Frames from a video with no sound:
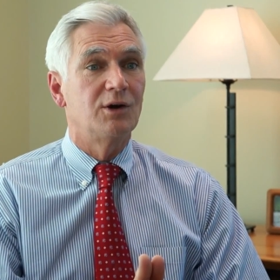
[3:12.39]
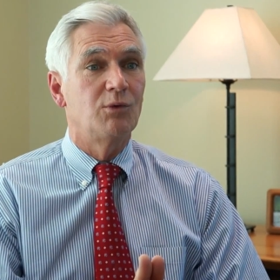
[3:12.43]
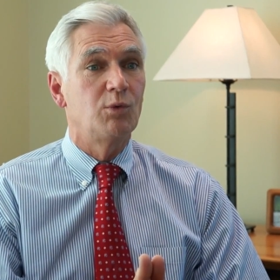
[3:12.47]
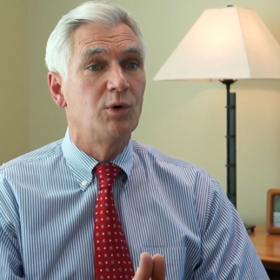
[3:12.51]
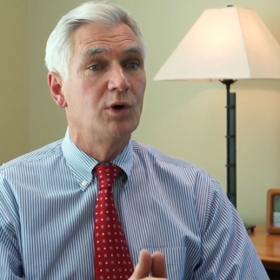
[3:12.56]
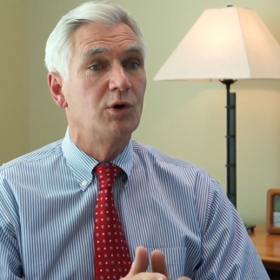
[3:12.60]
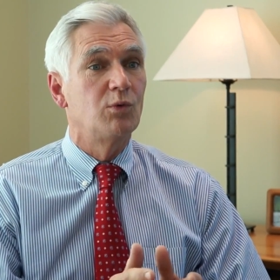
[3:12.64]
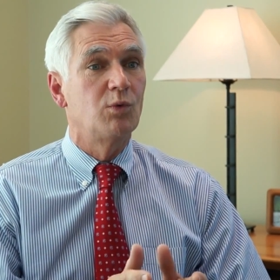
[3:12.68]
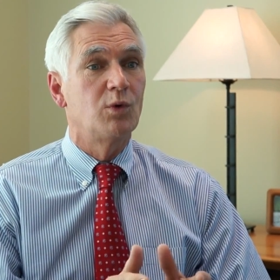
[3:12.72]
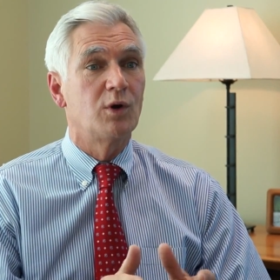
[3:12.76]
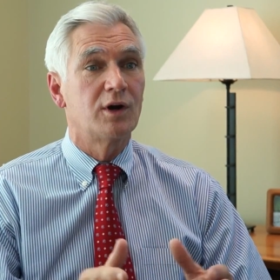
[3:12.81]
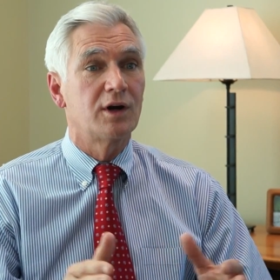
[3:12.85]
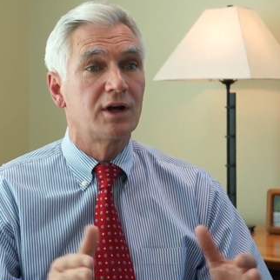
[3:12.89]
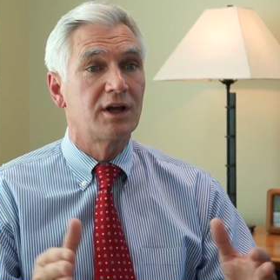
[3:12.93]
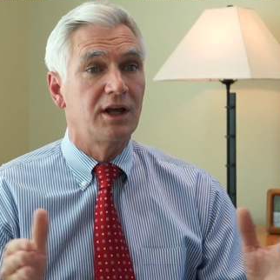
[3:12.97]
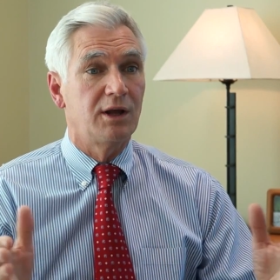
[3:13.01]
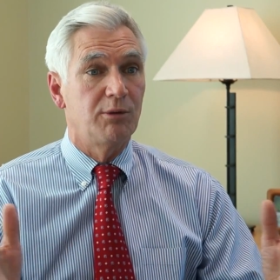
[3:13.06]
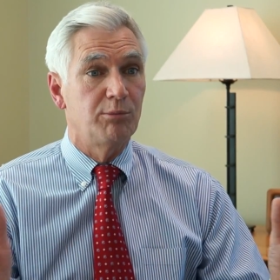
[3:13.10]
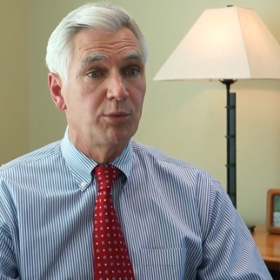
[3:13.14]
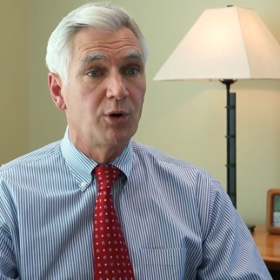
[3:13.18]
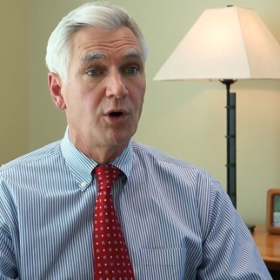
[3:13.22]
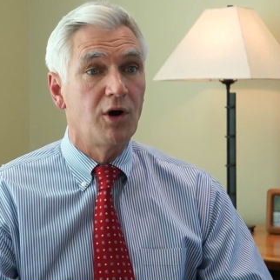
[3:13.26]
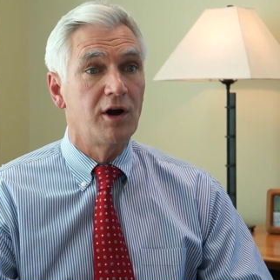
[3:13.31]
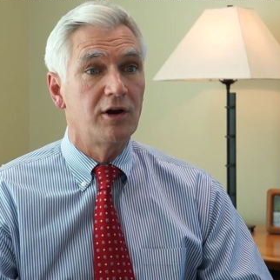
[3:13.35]
We'll work
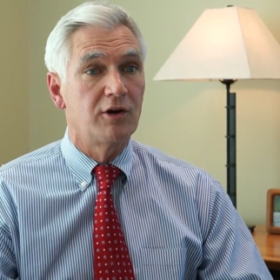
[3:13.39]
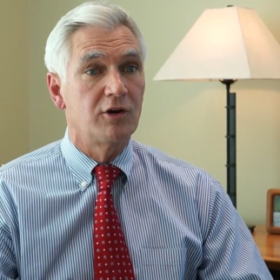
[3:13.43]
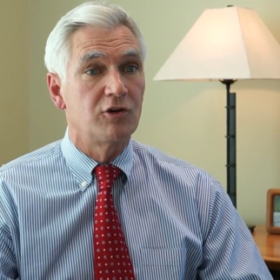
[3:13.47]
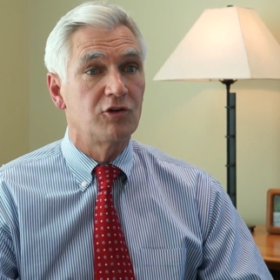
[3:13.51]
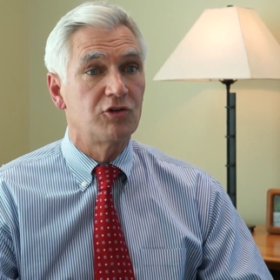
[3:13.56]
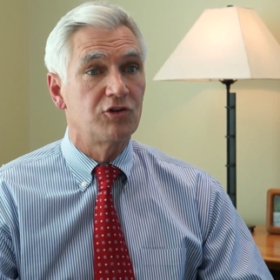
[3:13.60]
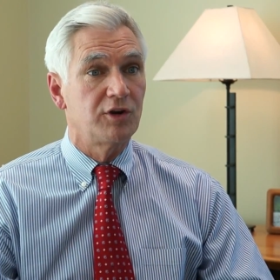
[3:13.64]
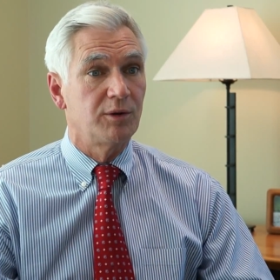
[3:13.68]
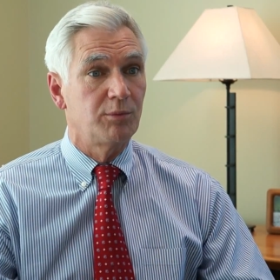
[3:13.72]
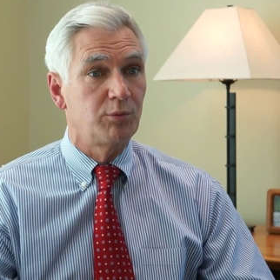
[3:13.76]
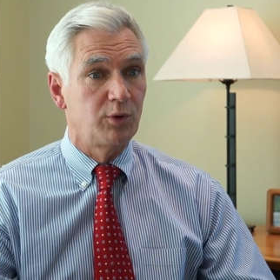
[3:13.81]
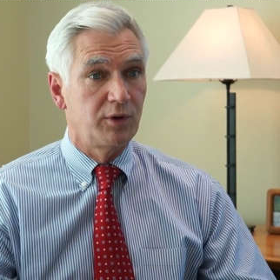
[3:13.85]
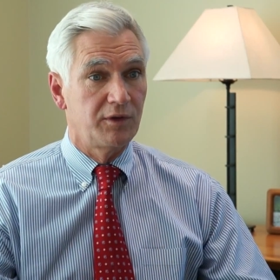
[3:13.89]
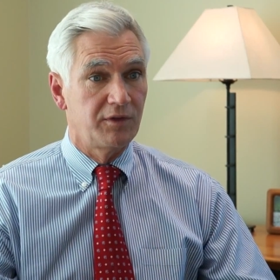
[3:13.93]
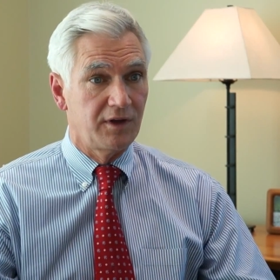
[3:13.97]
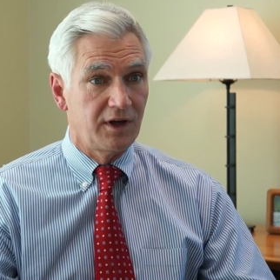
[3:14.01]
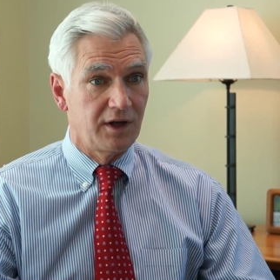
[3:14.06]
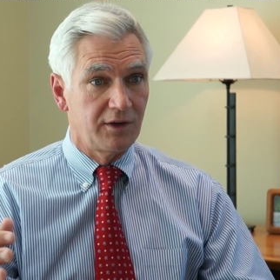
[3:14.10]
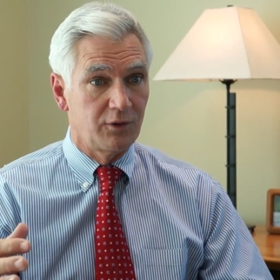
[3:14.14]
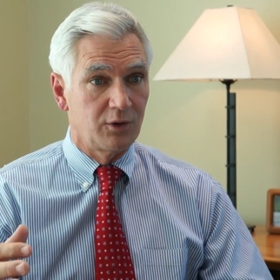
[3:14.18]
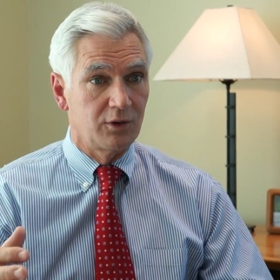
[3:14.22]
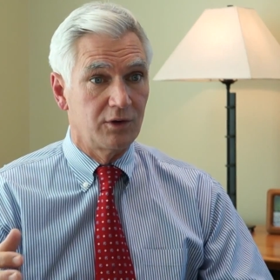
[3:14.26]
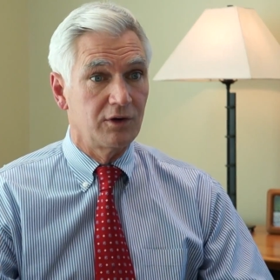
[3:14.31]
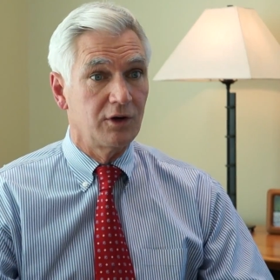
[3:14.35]
in partnership with
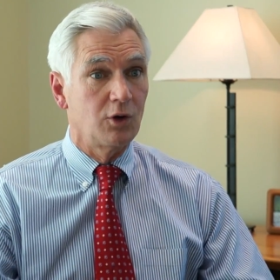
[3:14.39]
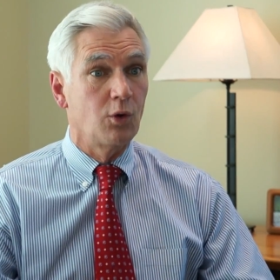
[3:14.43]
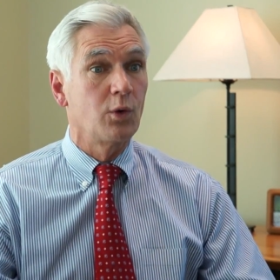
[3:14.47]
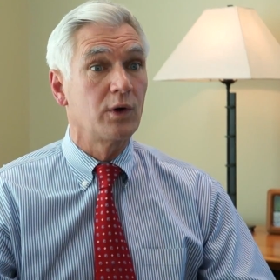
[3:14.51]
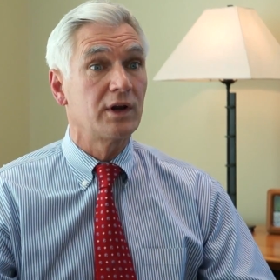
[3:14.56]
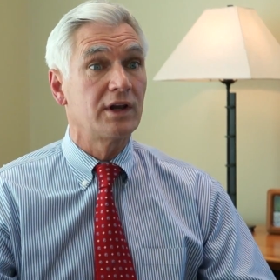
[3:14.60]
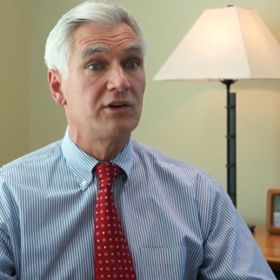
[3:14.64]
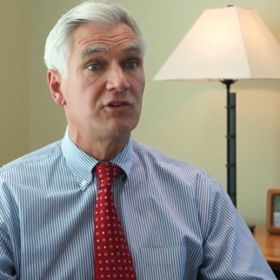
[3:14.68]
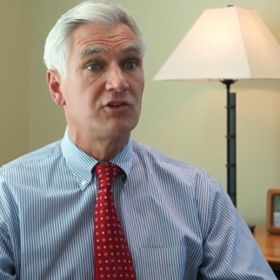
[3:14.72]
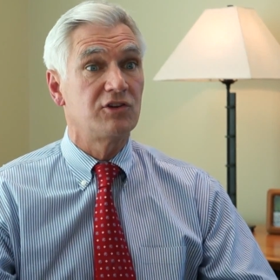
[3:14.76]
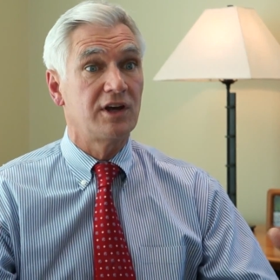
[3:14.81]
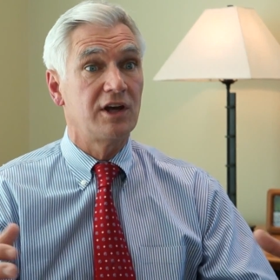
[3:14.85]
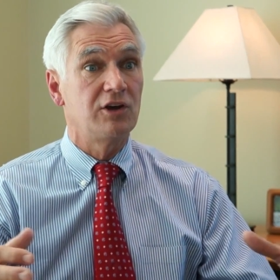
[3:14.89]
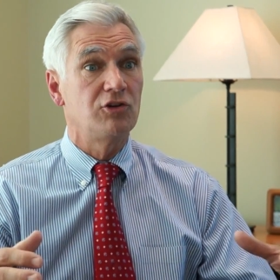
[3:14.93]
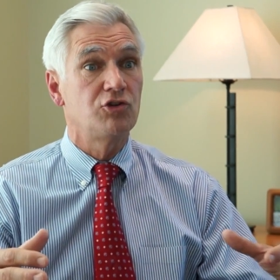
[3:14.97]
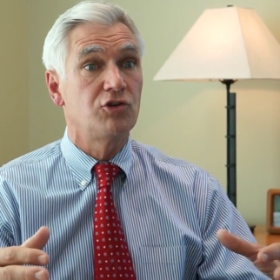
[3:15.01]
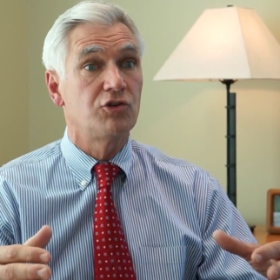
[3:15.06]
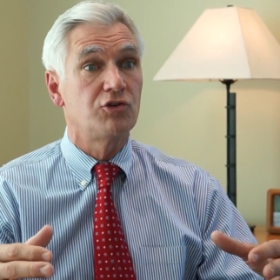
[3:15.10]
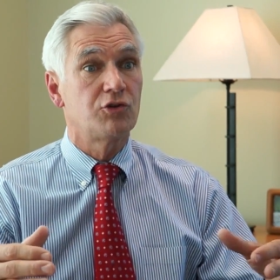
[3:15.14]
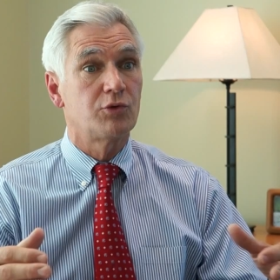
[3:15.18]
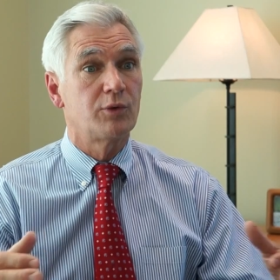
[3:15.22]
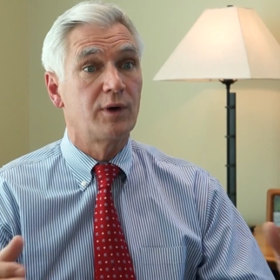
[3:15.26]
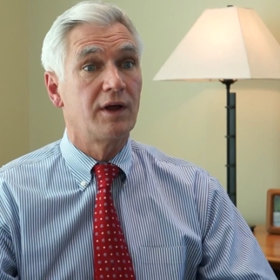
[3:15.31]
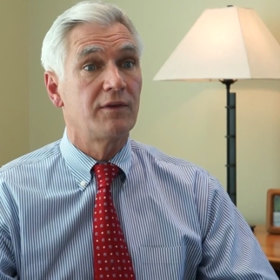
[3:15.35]
other
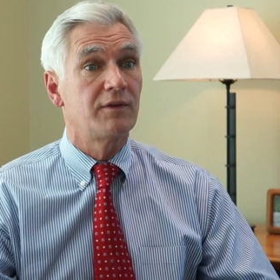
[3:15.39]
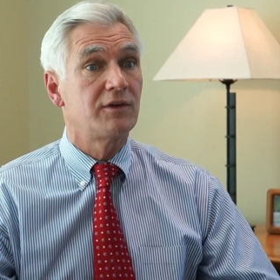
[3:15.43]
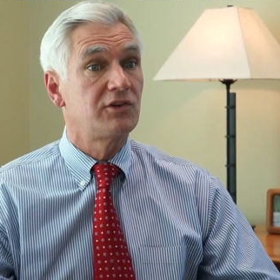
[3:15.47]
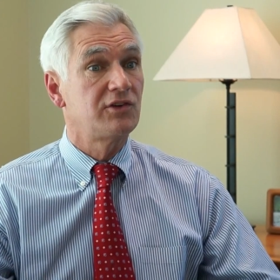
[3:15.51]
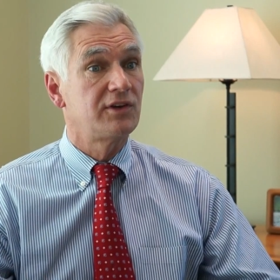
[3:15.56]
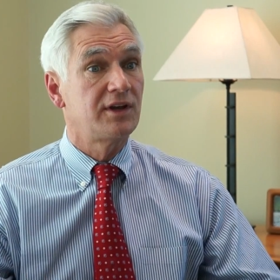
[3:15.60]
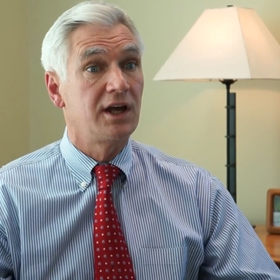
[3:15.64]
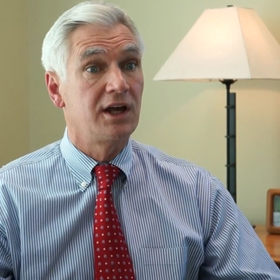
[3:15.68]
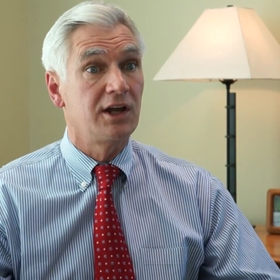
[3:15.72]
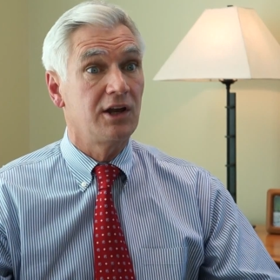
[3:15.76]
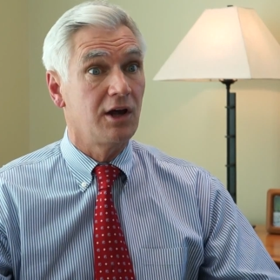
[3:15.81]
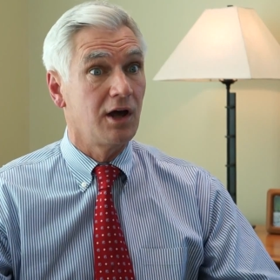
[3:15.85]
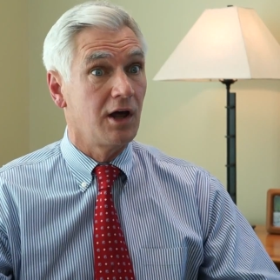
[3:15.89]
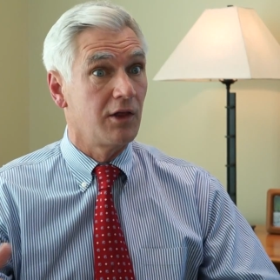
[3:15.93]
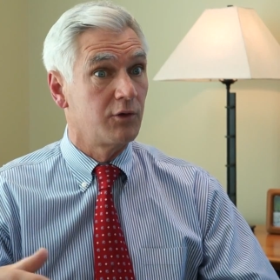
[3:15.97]
organizations around the state,